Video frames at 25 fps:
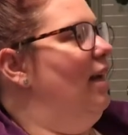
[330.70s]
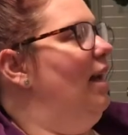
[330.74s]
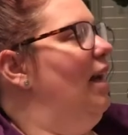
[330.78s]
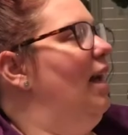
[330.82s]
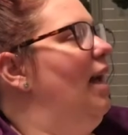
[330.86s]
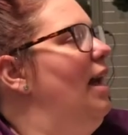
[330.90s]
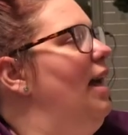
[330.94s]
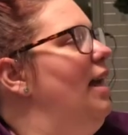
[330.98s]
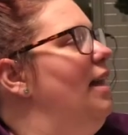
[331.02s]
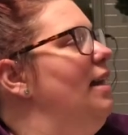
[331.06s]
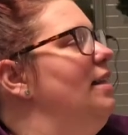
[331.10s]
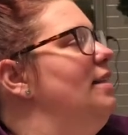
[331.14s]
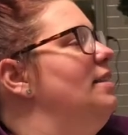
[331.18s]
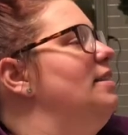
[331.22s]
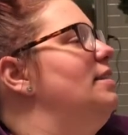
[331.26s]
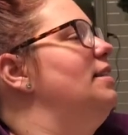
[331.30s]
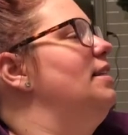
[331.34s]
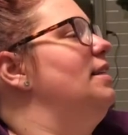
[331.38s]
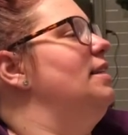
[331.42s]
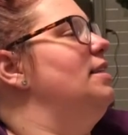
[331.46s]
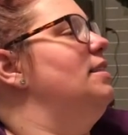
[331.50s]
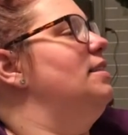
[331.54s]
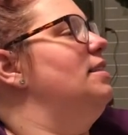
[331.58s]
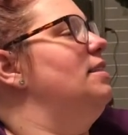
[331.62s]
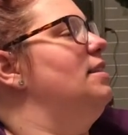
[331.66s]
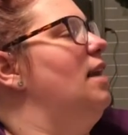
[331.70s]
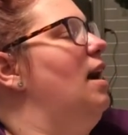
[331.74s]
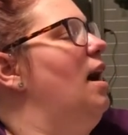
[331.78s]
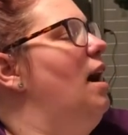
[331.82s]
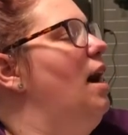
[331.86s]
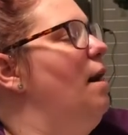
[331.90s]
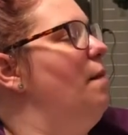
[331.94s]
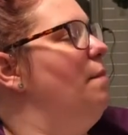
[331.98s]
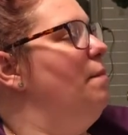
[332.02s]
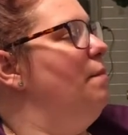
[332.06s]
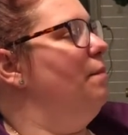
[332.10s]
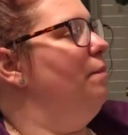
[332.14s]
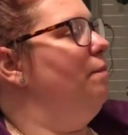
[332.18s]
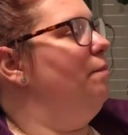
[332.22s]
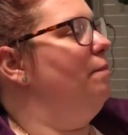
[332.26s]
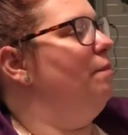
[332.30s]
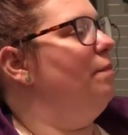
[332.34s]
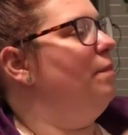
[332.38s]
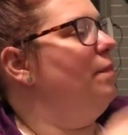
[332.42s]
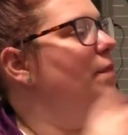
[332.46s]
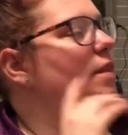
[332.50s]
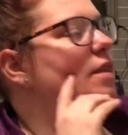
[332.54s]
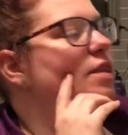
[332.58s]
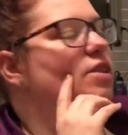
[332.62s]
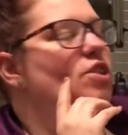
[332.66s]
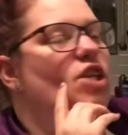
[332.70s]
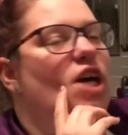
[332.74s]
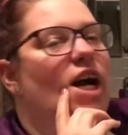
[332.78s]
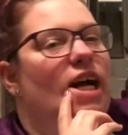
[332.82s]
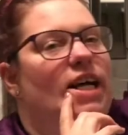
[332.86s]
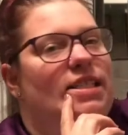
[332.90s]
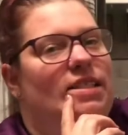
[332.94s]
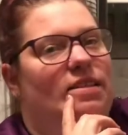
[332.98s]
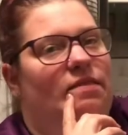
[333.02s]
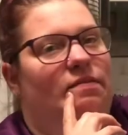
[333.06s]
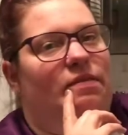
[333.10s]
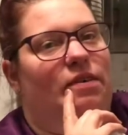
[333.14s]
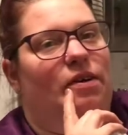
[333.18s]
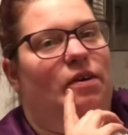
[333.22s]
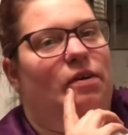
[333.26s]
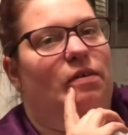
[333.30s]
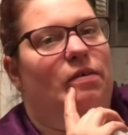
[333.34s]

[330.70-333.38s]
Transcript: And is this um? Jacksonville.